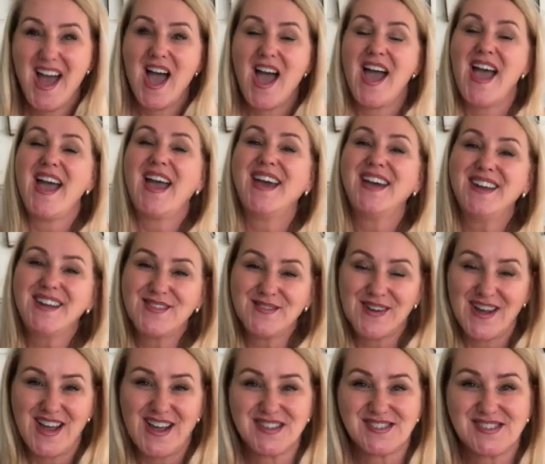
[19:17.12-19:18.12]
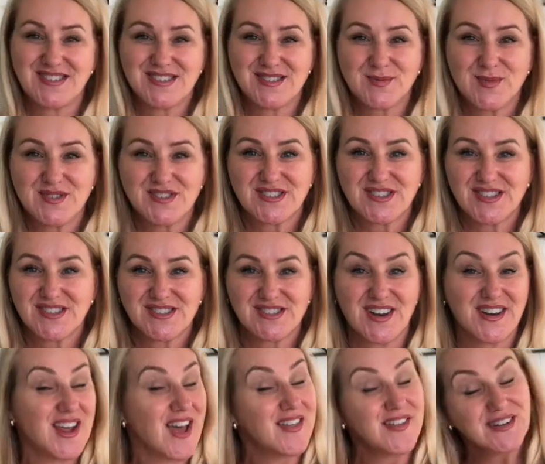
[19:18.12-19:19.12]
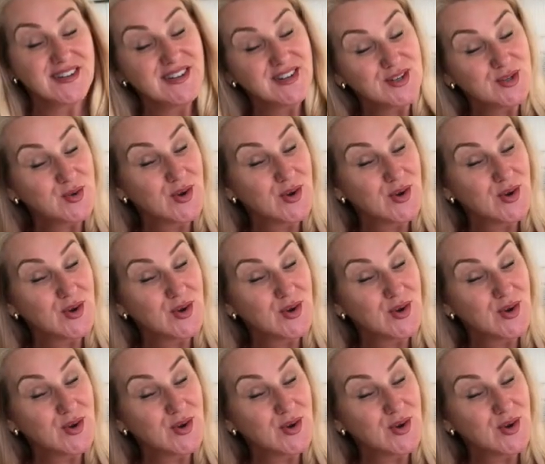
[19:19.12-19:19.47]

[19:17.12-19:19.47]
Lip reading: Anyways, this was just another little